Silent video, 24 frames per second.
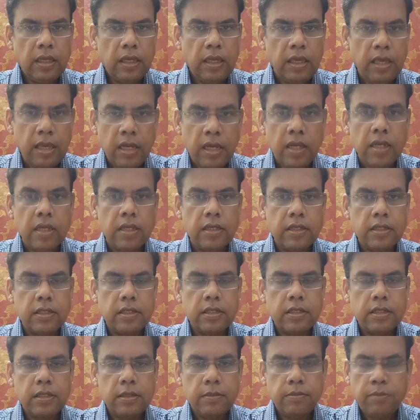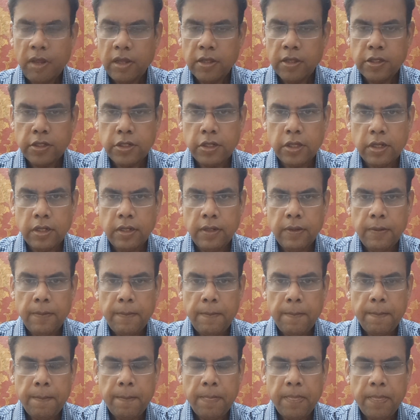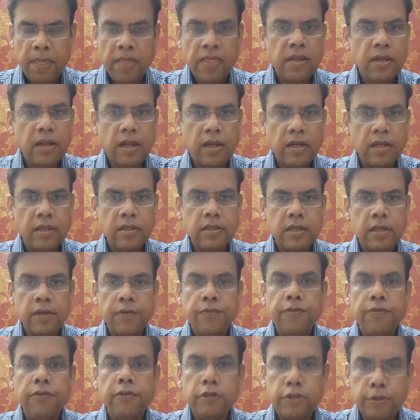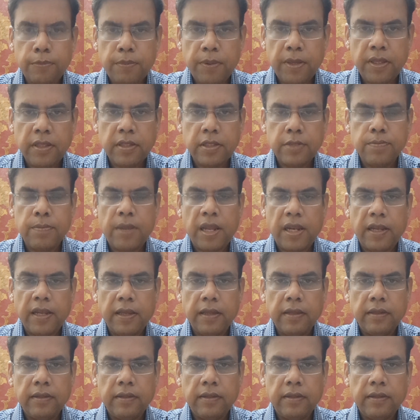Years passed on, and the Tatas refused to pay this money.